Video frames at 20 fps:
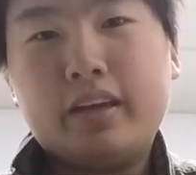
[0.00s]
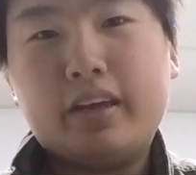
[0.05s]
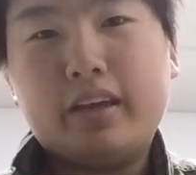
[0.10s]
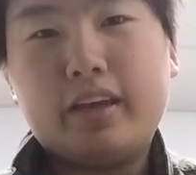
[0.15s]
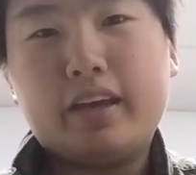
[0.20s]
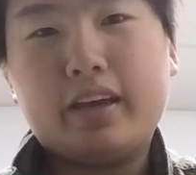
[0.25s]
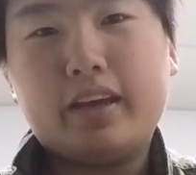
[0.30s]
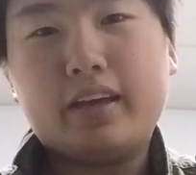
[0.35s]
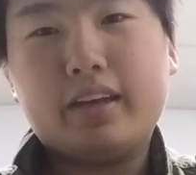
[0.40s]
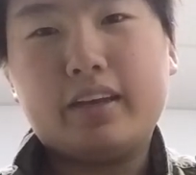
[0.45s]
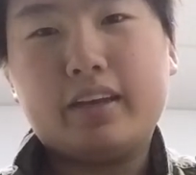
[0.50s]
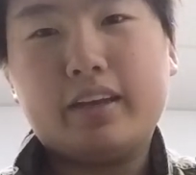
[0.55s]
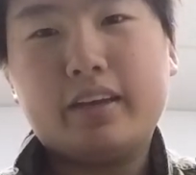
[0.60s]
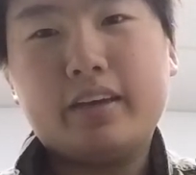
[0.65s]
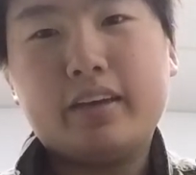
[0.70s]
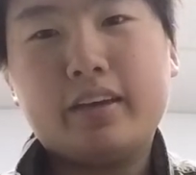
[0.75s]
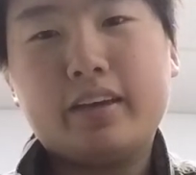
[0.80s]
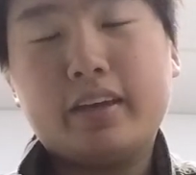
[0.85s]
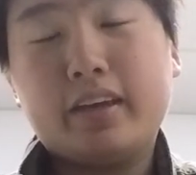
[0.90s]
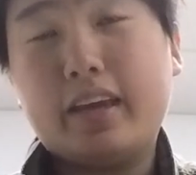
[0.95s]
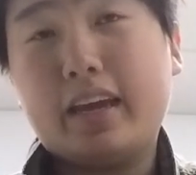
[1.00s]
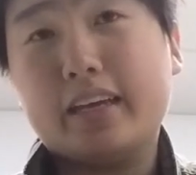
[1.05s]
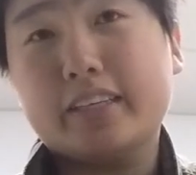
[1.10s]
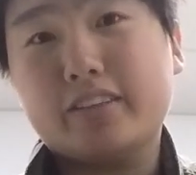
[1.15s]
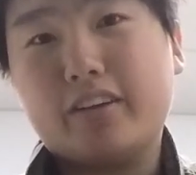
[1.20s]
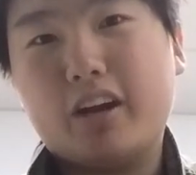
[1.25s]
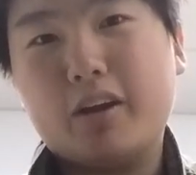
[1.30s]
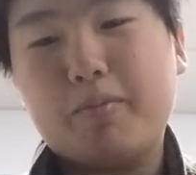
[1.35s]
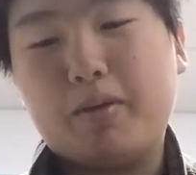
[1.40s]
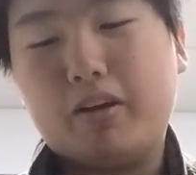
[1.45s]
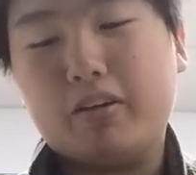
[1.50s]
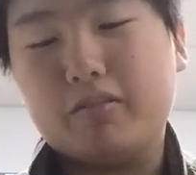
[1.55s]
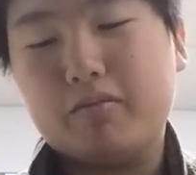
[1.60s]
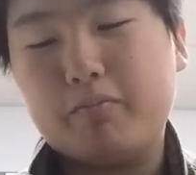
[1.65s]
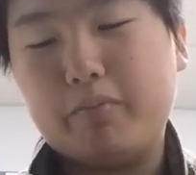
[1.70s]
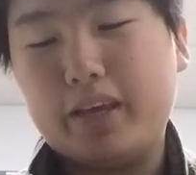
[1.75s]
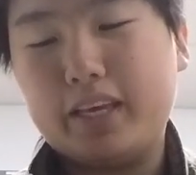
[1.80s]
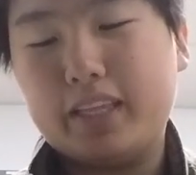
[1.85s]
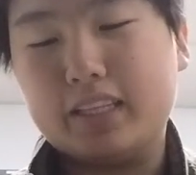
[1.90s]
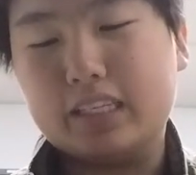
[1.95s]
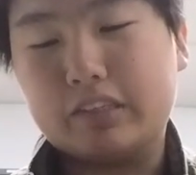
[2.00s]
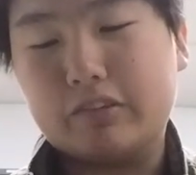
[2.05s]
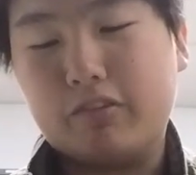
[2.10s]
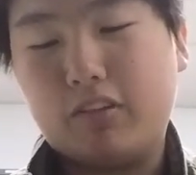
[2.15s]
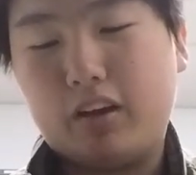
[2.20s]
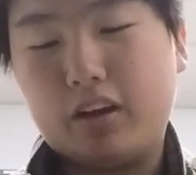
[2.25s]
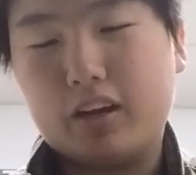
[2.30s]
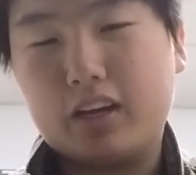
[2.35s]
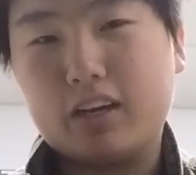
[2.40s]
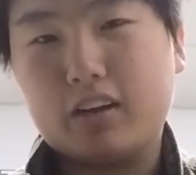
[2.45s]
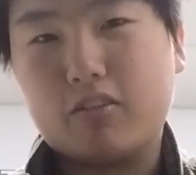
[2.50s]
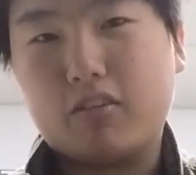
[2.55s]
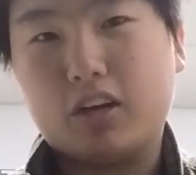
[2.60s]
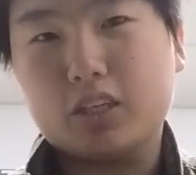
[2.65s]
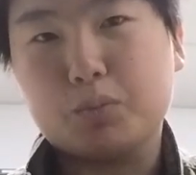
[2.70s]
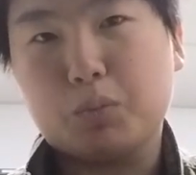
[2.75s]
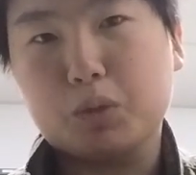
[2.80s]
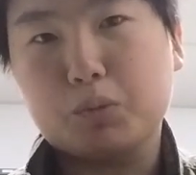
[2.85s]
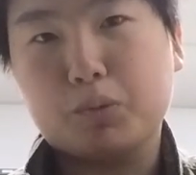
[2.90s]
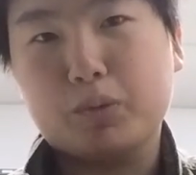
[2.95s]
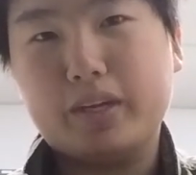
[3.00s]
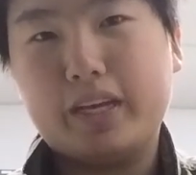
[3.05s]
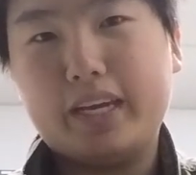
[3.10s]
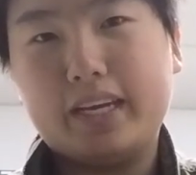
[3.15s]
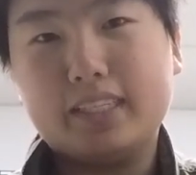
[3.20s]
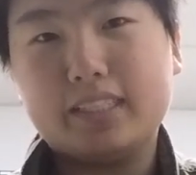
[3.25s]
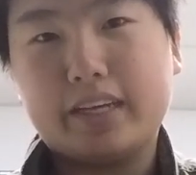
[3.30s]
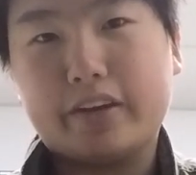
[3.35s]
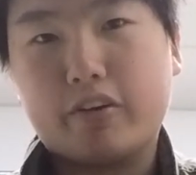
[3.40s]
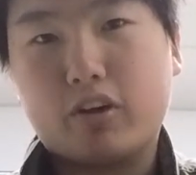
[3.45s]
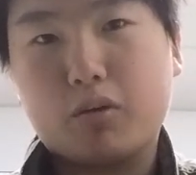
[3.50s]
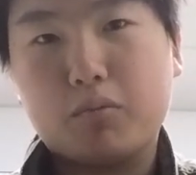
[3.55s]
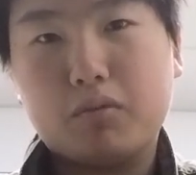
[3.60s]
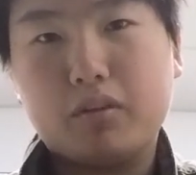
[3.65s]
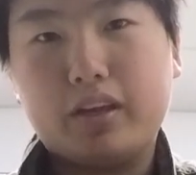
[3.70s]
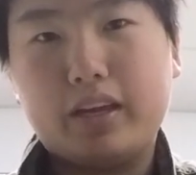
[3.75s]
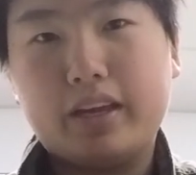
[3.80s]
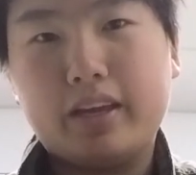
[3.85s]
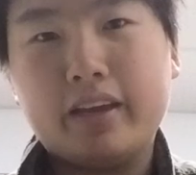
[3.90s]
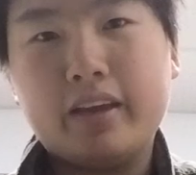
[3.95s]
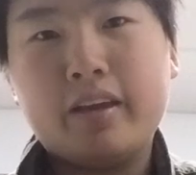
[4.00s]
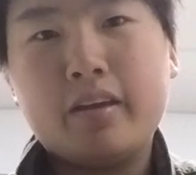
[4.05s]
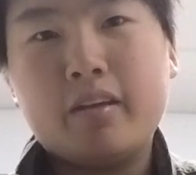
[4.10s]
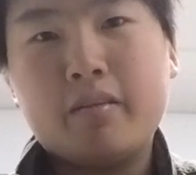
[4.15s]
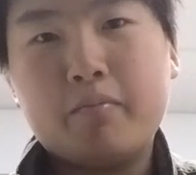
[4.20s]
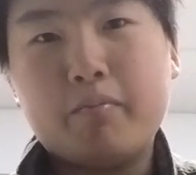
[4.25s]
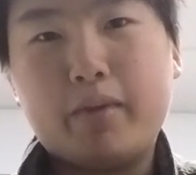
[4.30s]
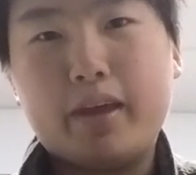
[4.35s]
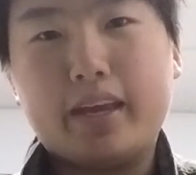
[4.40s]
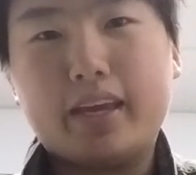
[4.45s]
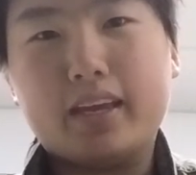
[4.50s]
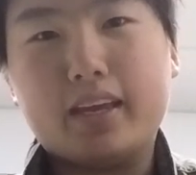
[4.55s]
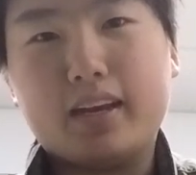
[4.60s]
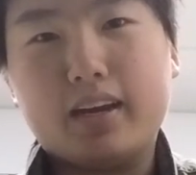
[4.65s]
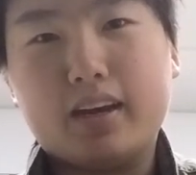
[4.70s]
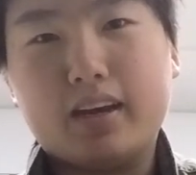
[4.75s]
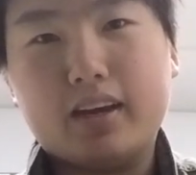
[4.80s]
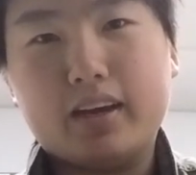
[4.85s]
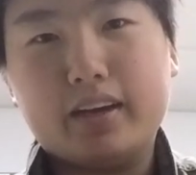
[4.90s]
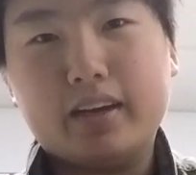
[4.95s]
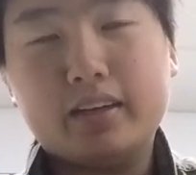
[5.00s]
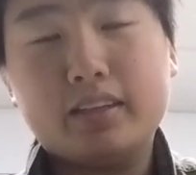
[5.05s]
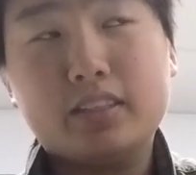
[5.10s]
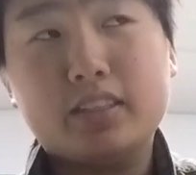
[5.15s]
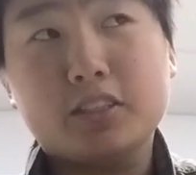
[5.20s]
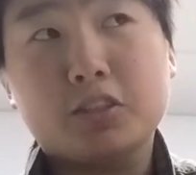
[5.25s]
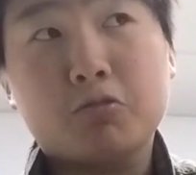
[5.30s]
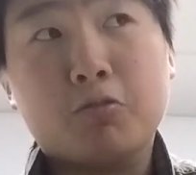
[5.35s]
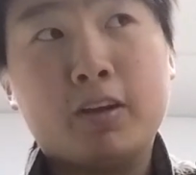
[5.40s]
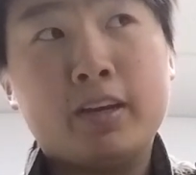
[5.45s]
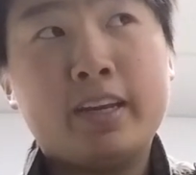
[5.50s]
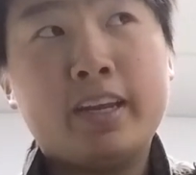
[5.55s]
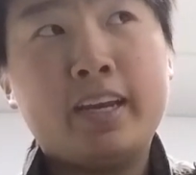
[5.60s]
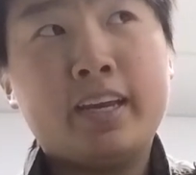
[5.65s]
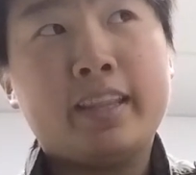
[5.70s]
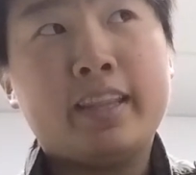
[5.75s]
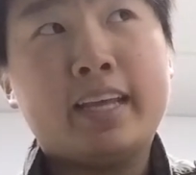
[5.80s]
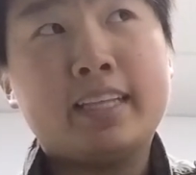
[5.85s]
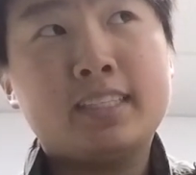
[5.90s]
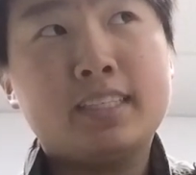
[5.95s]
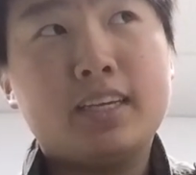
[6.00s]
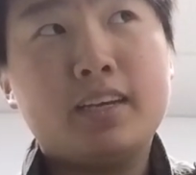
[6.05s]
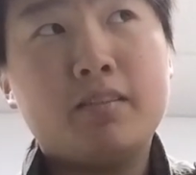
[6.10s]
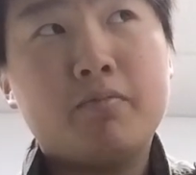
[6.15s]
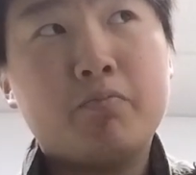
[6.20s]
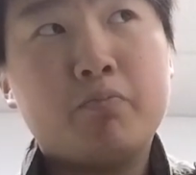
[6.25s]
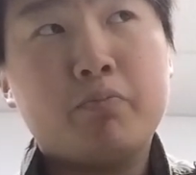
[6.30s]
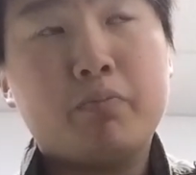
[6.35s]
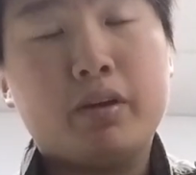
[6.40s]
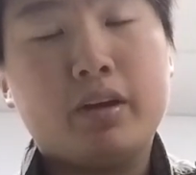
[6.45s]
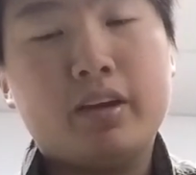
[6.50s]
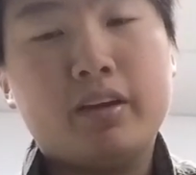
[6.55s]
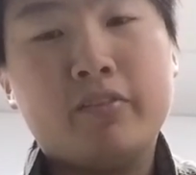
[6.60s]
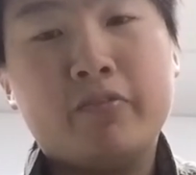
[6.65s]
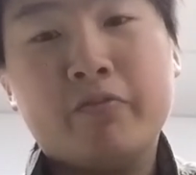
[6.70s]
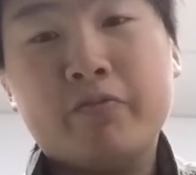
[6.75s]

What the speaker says: And yeah, sorry about making this vlog across multiple days. I normally make it just one day and that's it, but